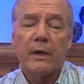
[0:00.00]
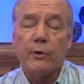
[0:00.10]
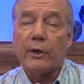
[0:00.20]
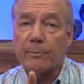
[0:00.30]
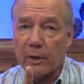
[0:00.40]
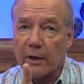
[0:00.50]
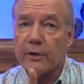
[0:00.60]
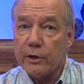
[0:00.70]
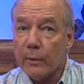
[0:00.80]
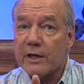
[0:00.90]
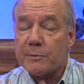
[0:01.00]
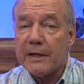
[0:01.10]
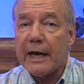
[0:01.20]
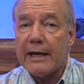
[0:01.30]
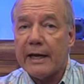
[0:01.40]
You can plug the U S
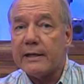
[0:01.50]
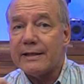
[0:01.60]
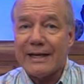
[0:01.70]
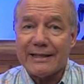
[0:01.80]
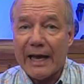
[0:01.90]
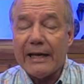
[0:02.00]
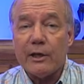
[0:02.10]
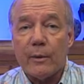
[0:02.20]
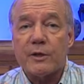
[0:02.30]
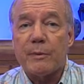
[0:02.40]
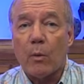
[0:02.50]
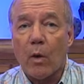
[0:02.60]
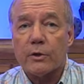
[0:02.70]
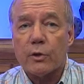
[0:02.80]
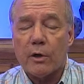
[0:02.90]
B A end into any U S B
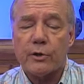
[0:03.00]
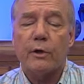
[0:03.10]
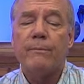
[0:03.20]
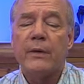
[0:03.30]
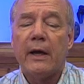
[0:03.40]
wall charger,